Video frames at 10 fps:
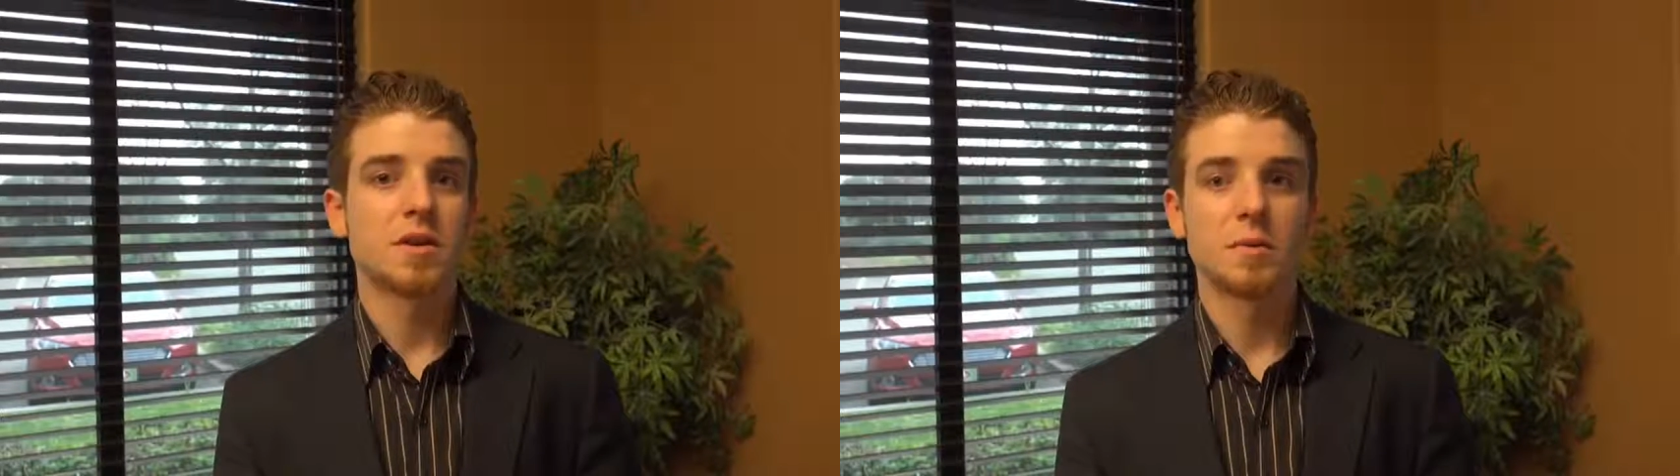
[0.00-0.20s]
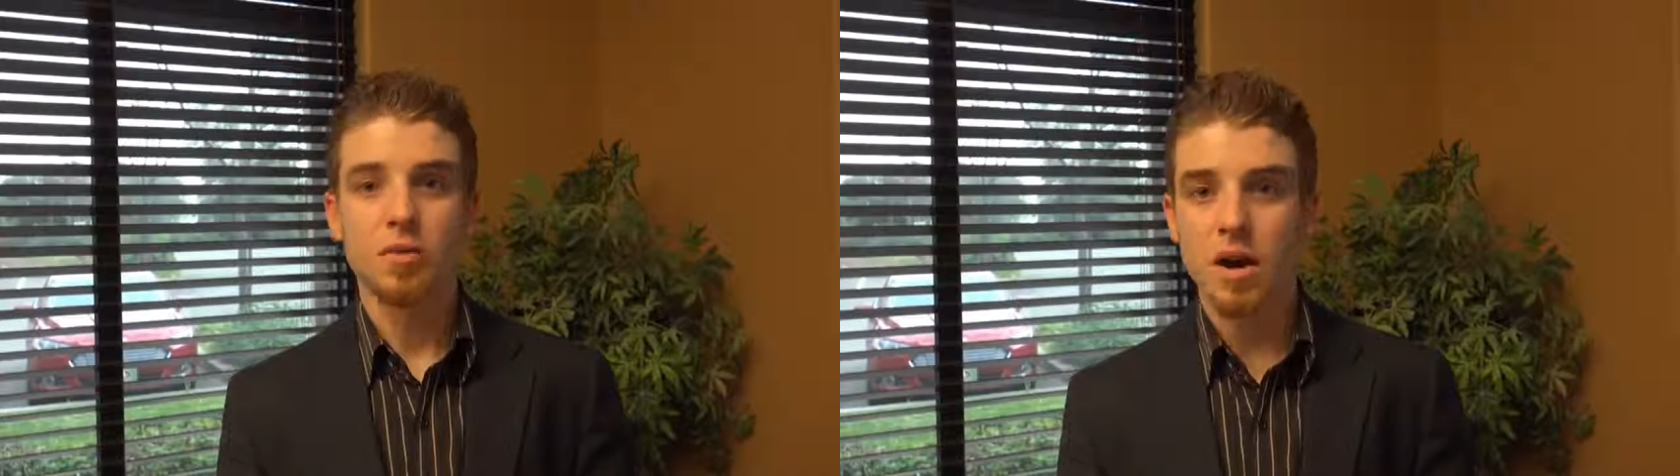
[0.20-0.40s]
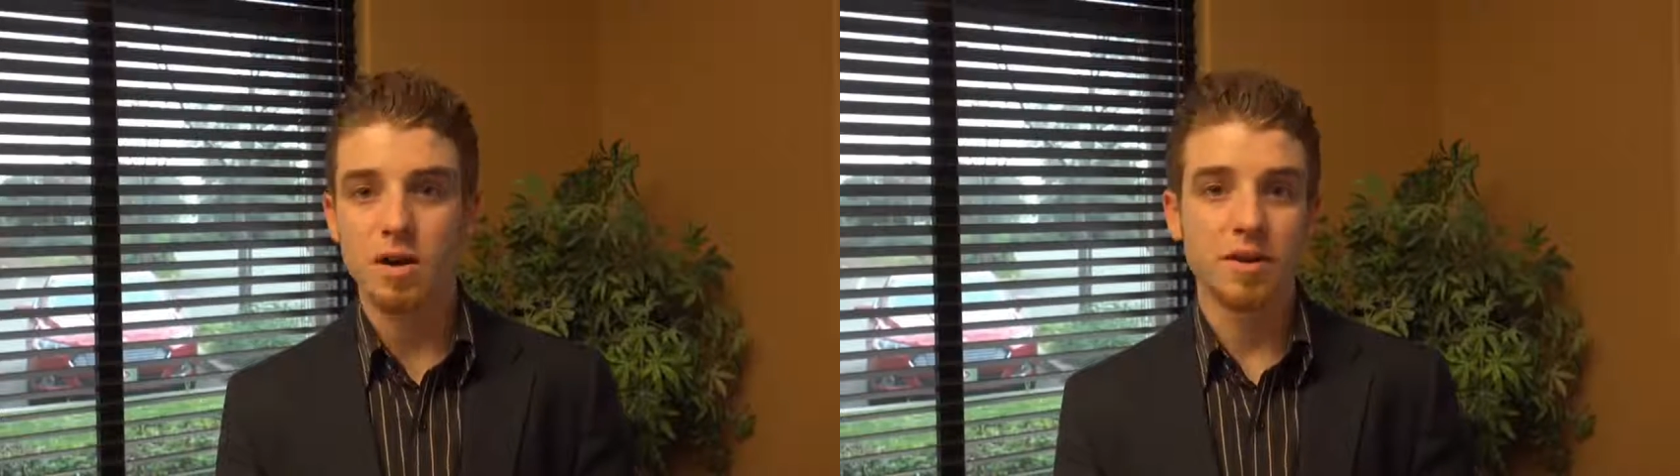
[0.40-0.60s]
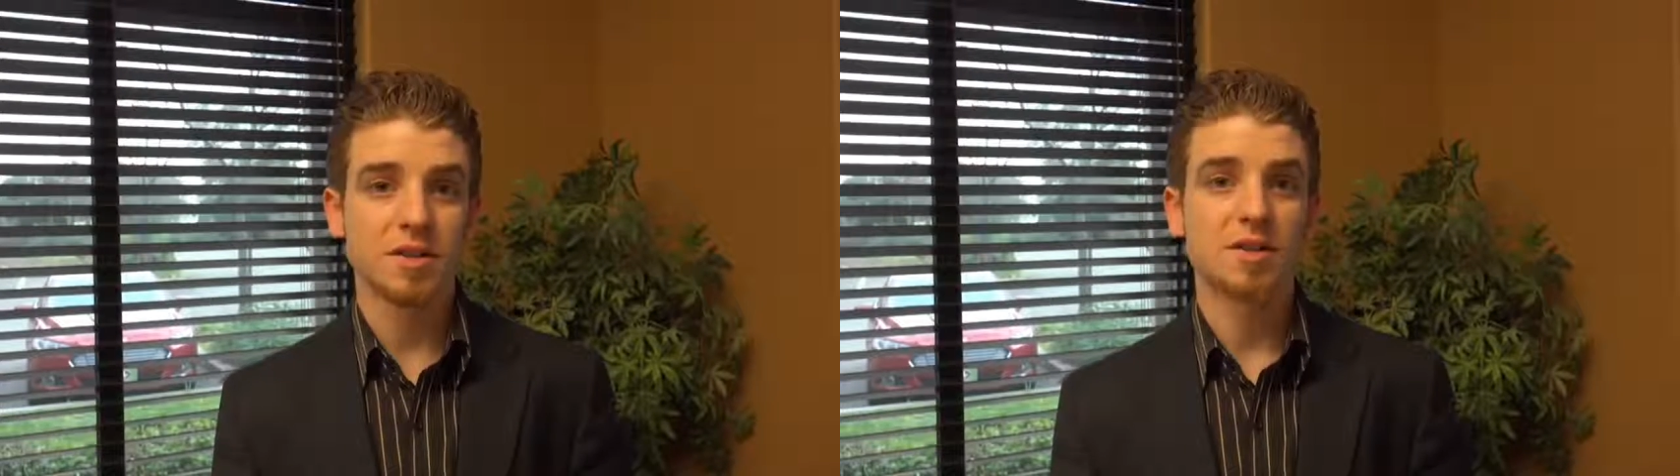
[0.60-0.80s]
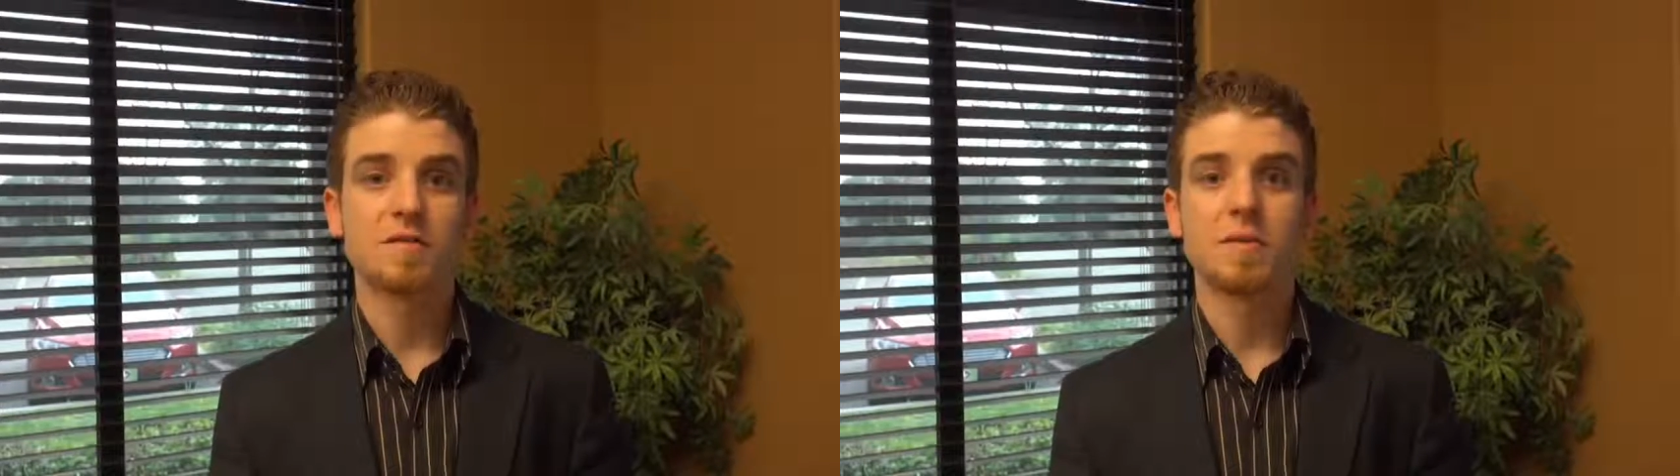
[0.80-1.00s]
your
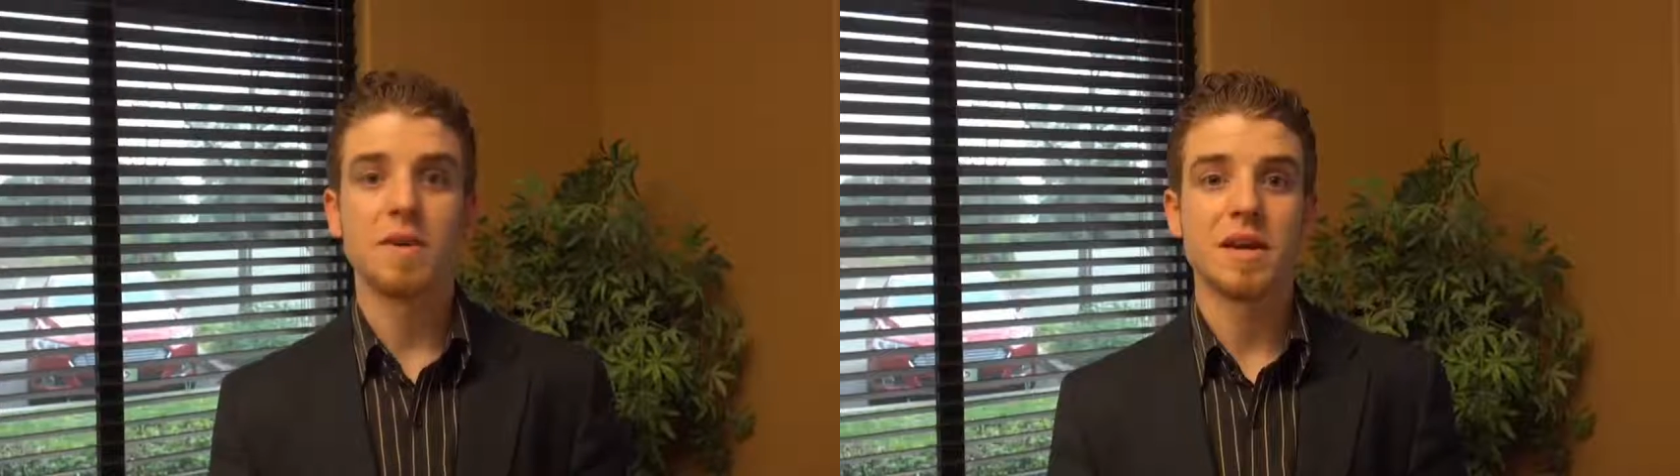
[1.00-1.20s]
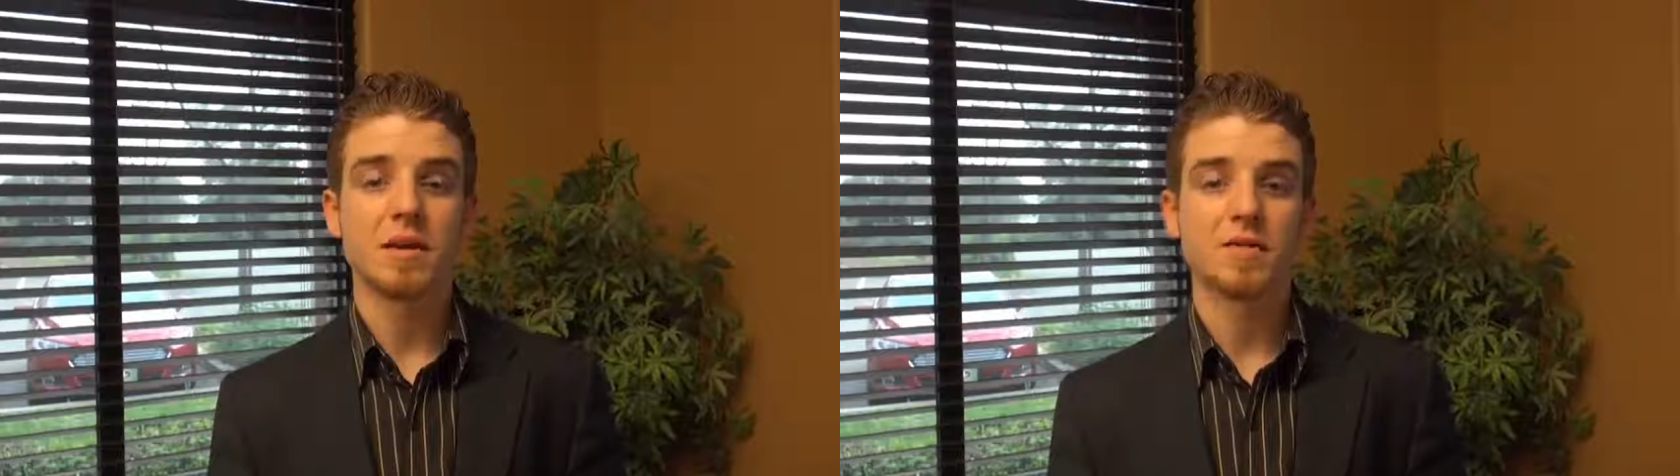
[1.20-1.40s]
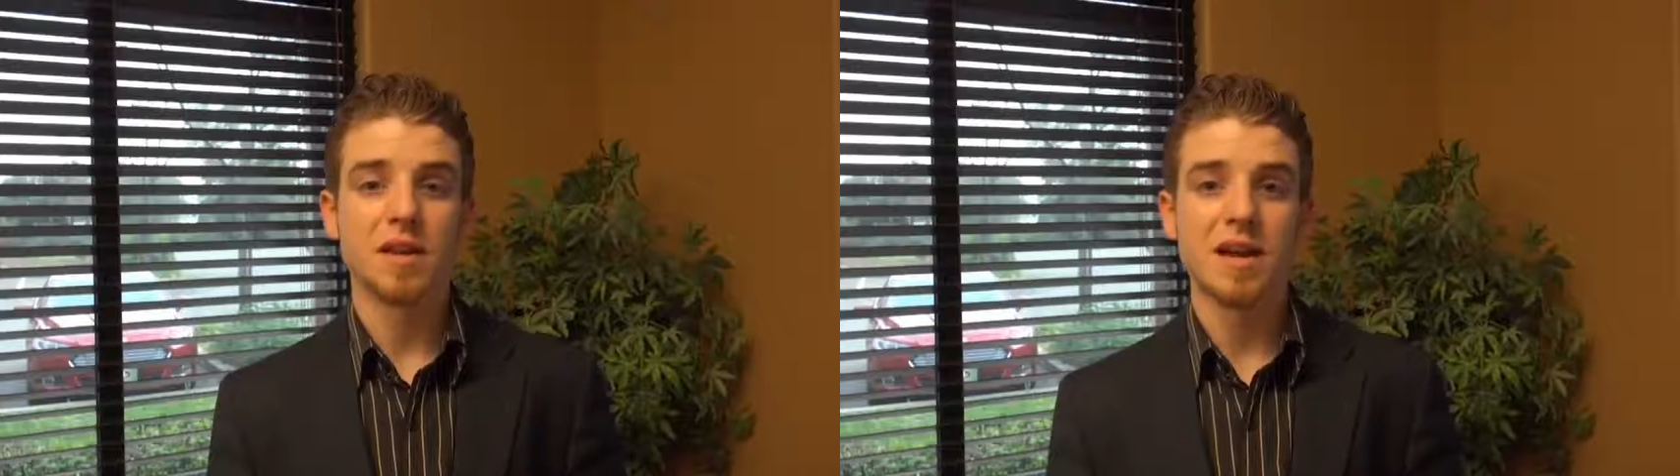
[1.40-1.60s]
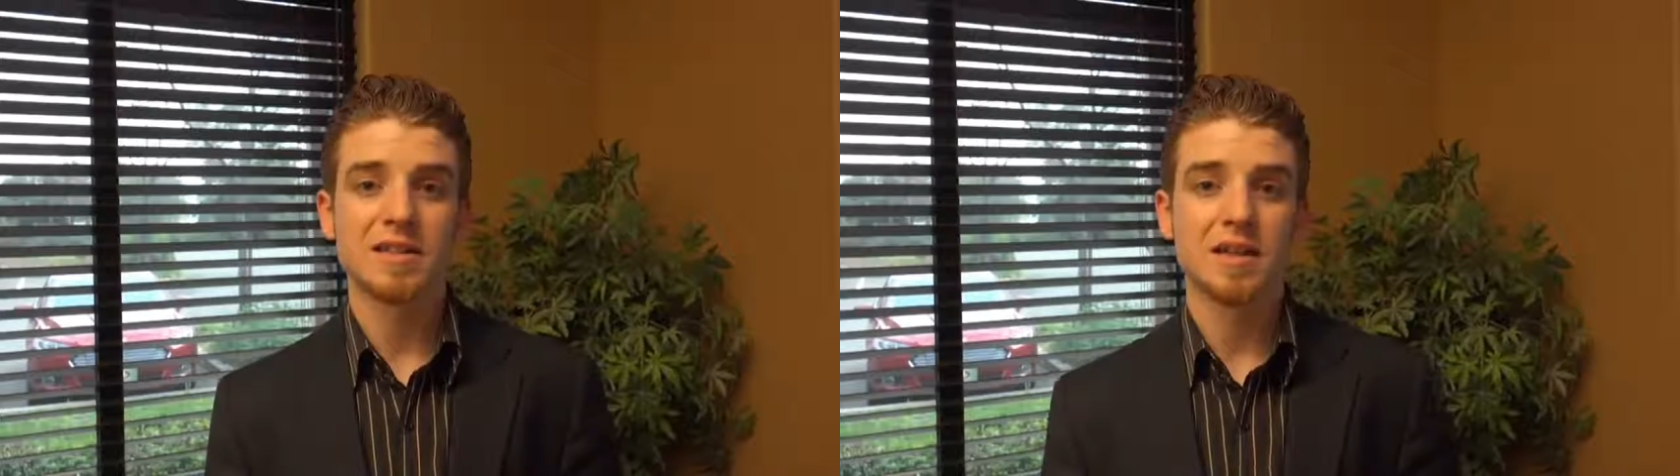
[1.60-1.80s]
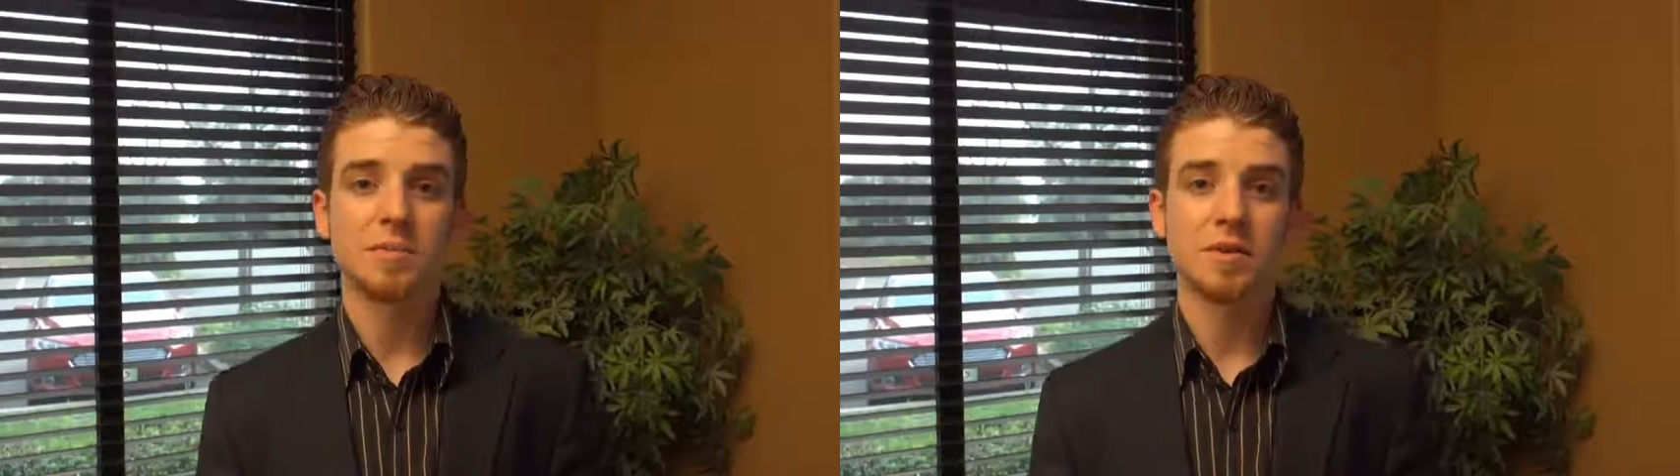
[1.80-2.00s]
progress that you've been making over the
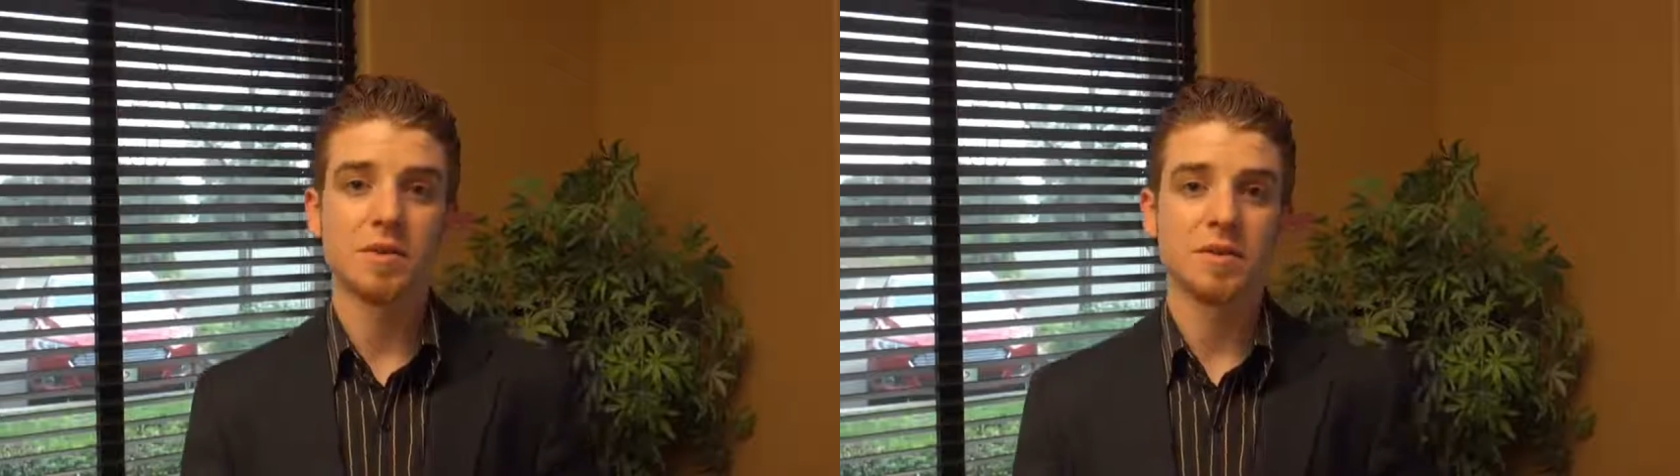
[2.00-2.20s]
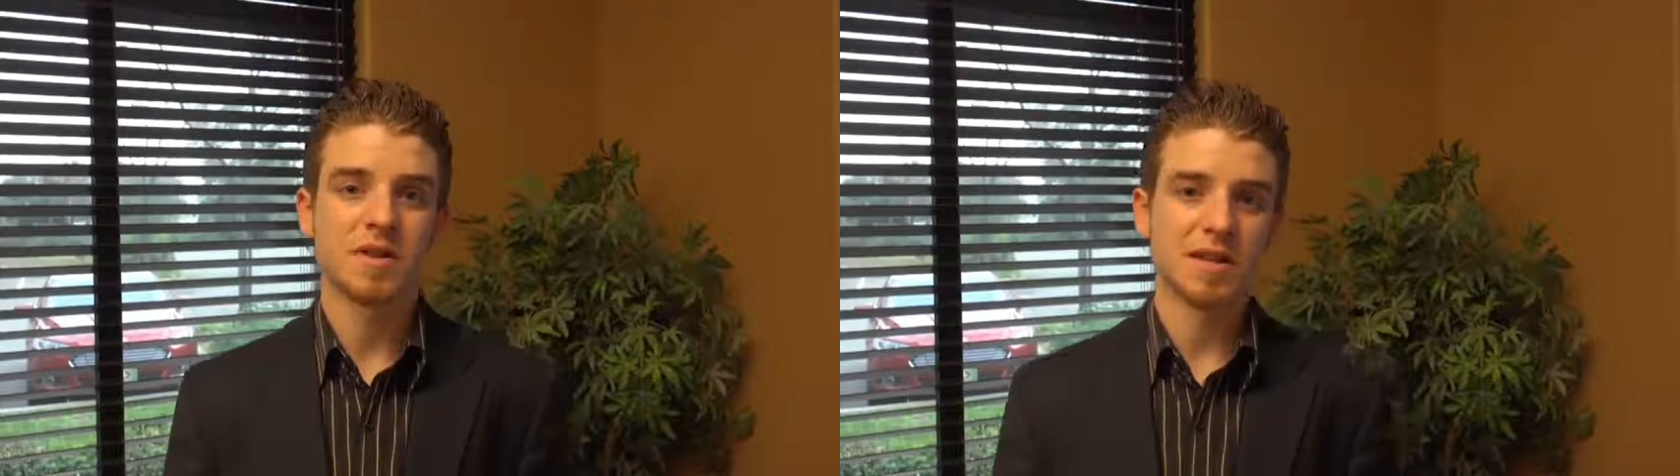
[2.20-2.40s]
last couple years,